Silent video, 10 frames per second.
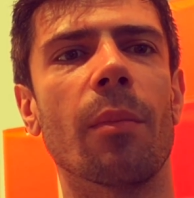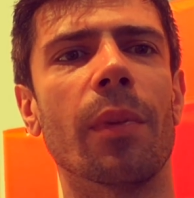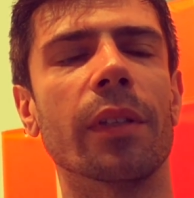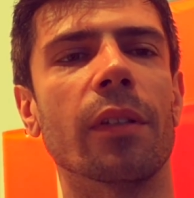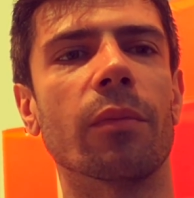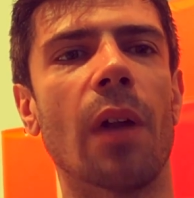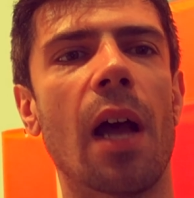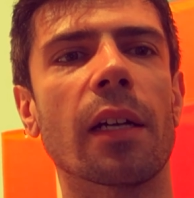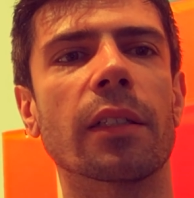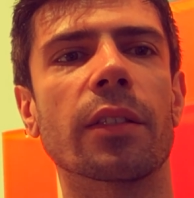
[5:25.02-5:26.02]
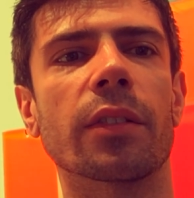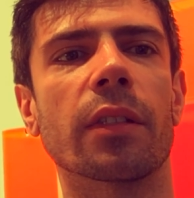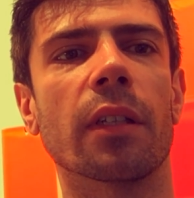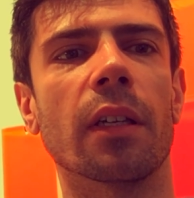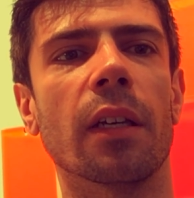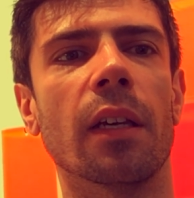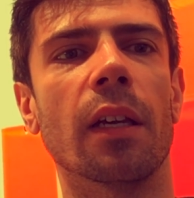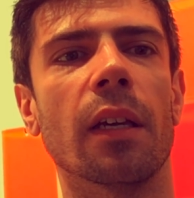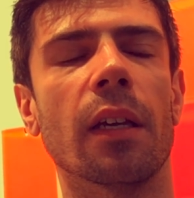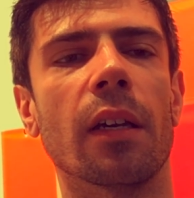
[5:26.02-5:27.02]
But the rocks
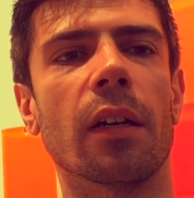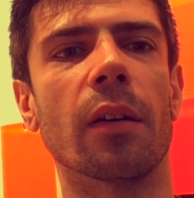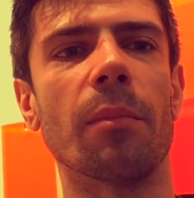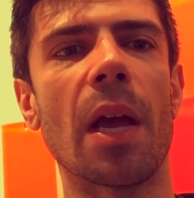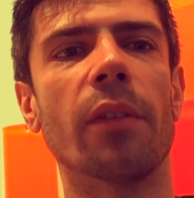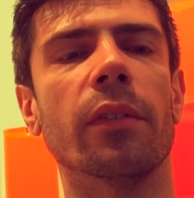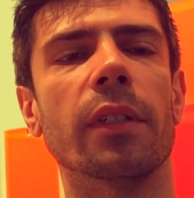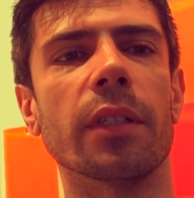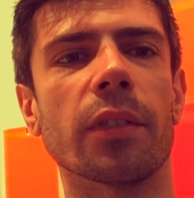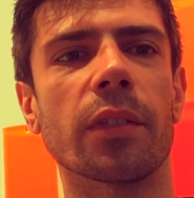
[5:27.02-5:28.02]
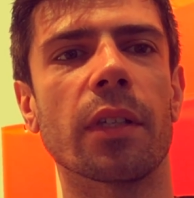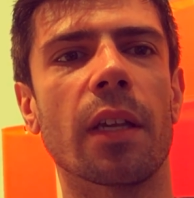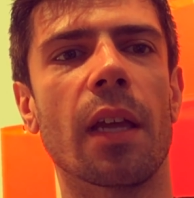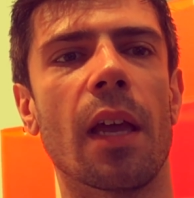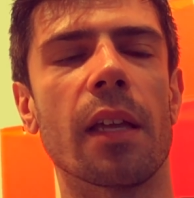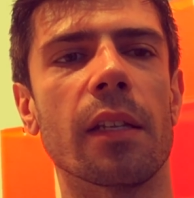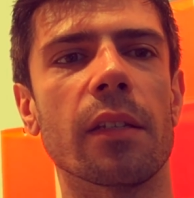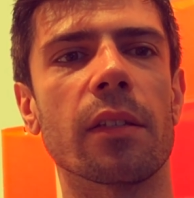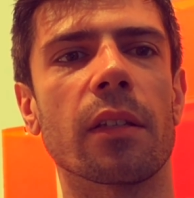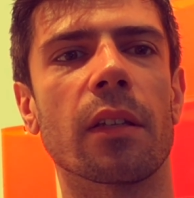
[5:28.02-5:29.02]
are mountainous
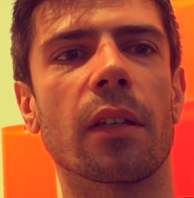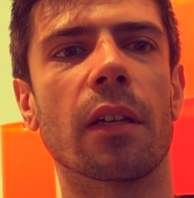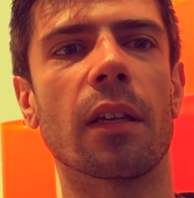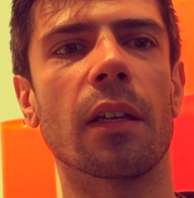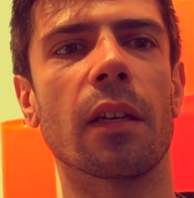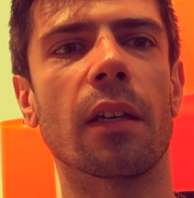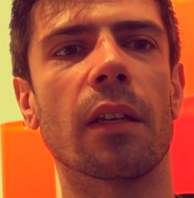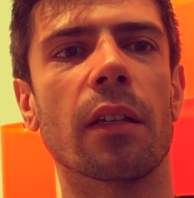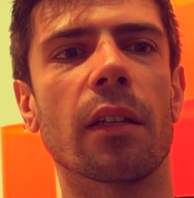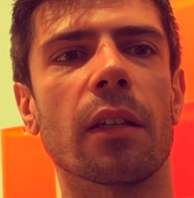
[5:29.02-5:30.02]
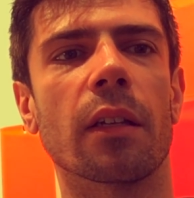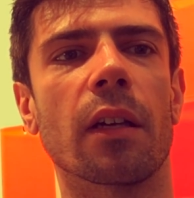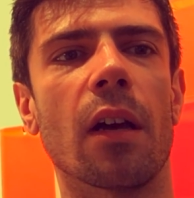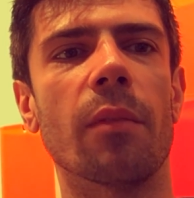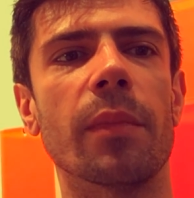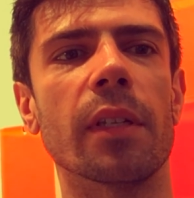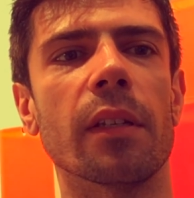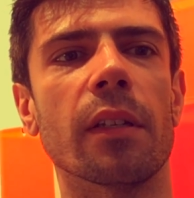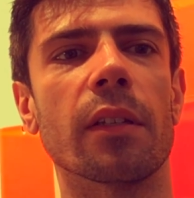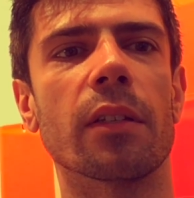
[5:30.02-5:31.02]
and come
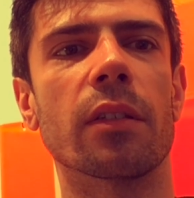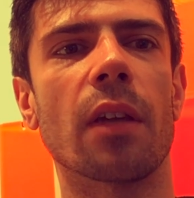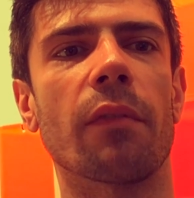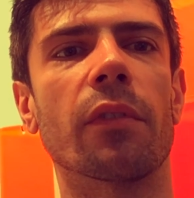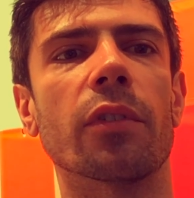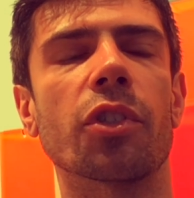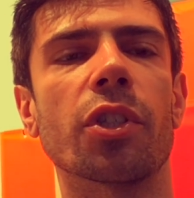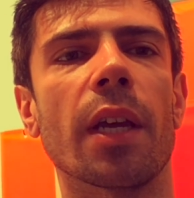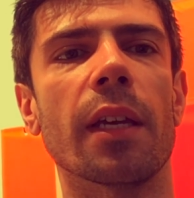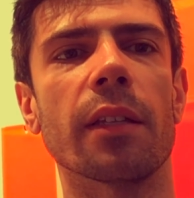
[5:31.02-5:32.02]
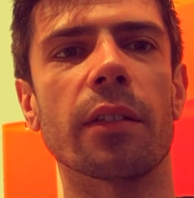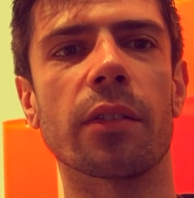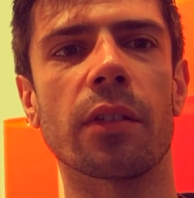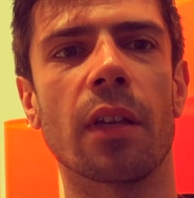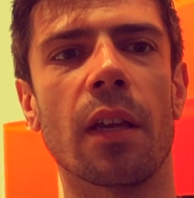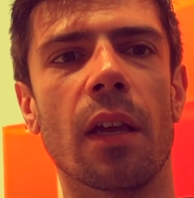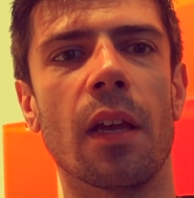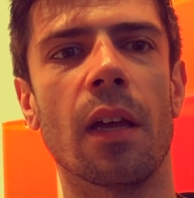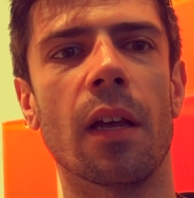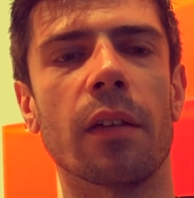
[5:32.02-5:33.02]
in several shades.
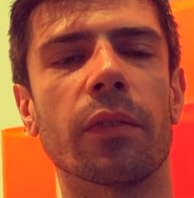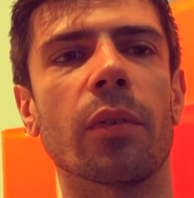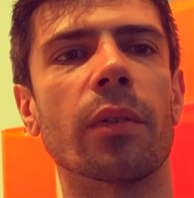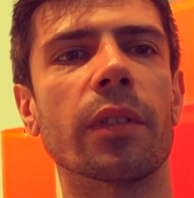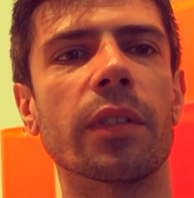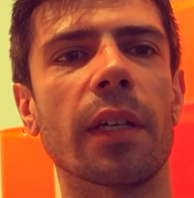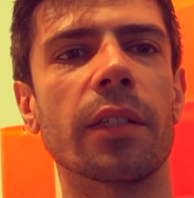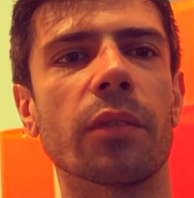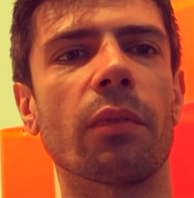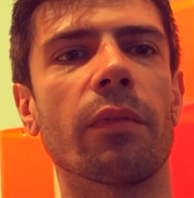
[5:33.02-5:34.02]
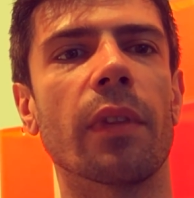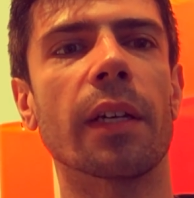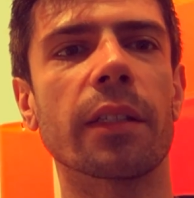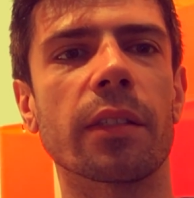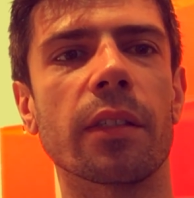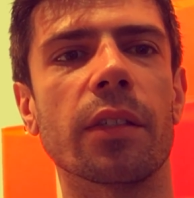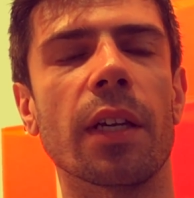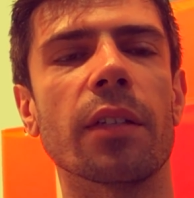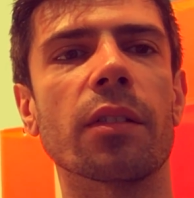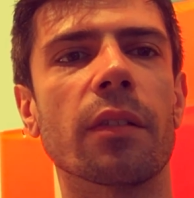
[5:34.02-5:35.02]
Of course, that just reflects the
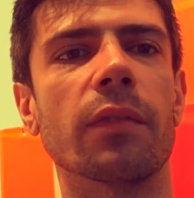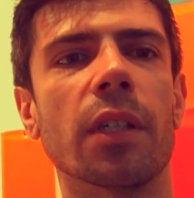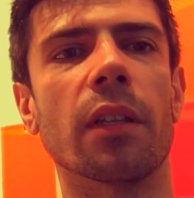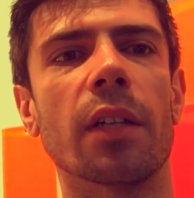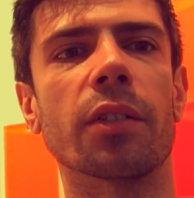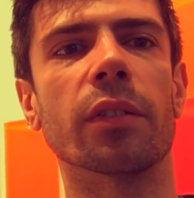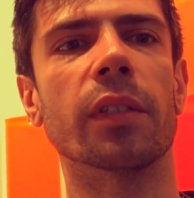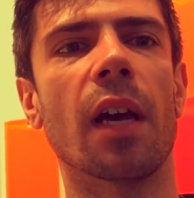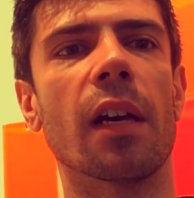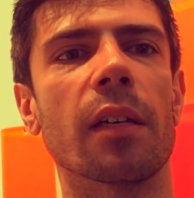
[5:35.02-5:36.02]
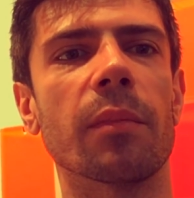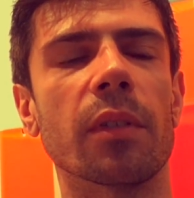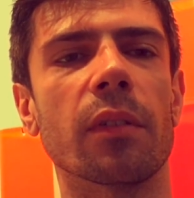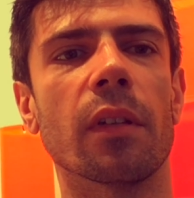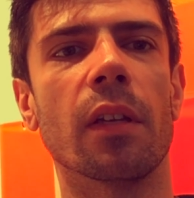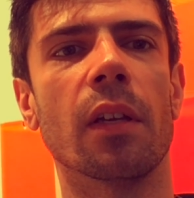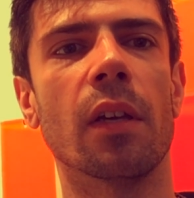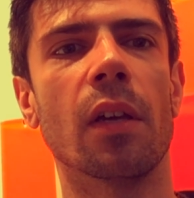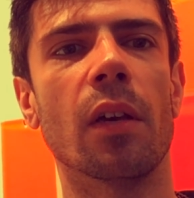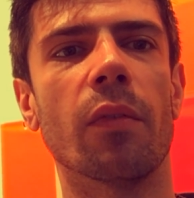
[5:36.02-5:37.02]
changes of geological time and
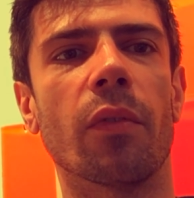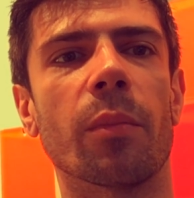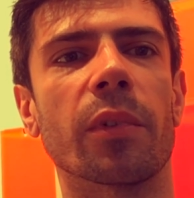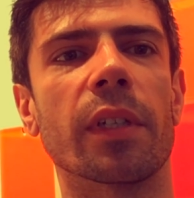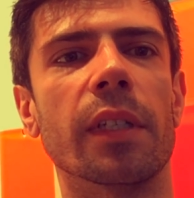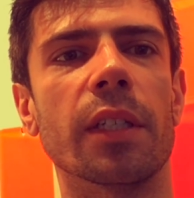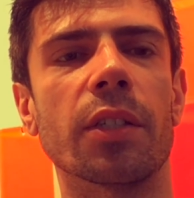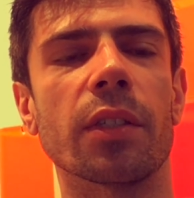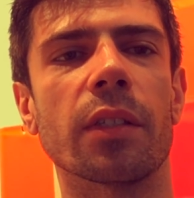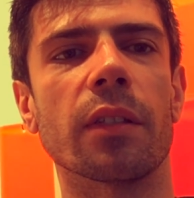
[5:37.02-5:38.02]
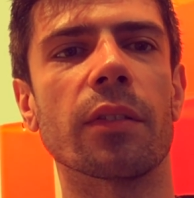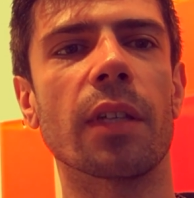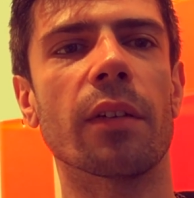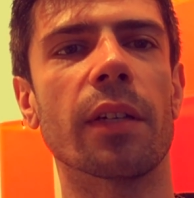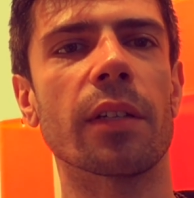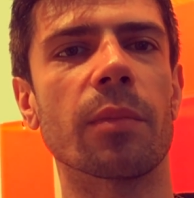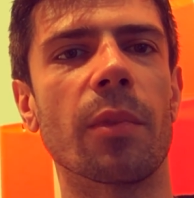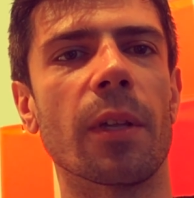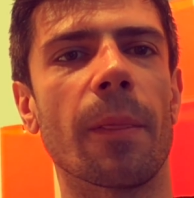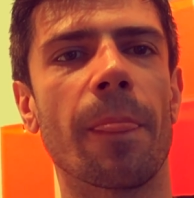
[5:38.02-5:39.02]
former conditions in those areas,
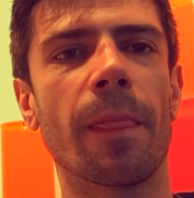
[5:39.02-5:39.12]
but